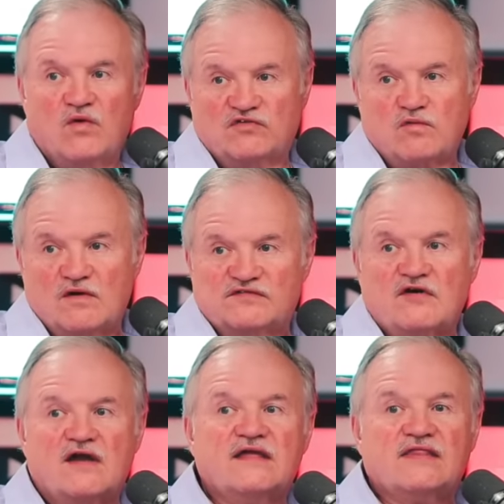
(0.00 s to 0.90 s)
which was
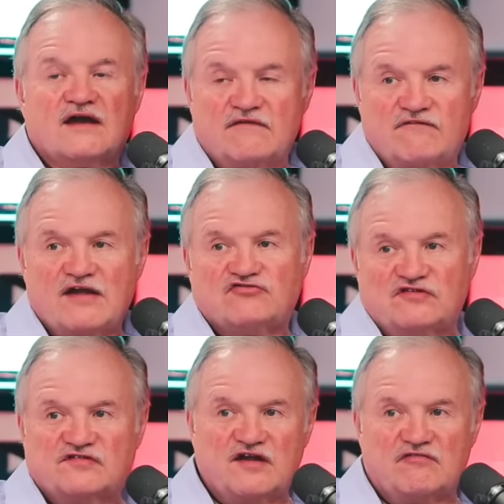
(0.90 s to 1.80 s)
in the
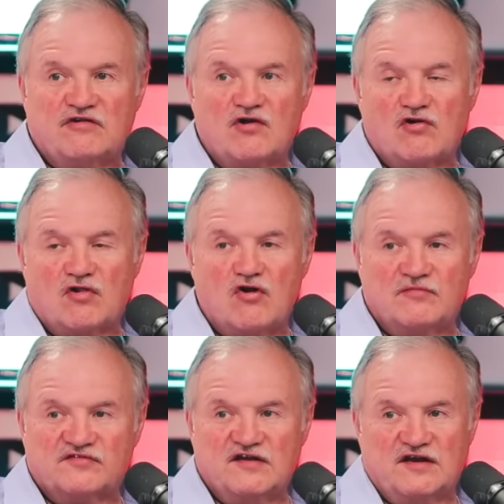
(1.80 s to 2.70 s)
convention center in
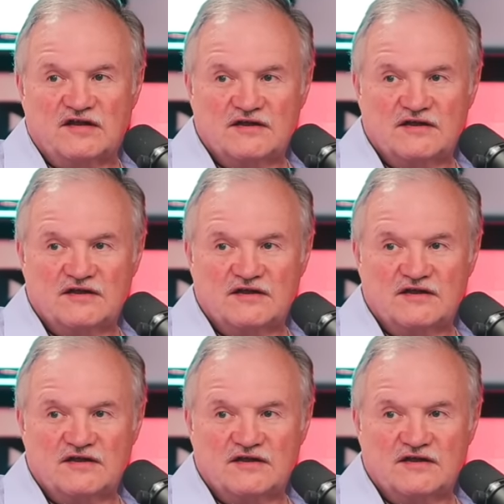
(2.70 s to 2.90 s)
Oklahoma City.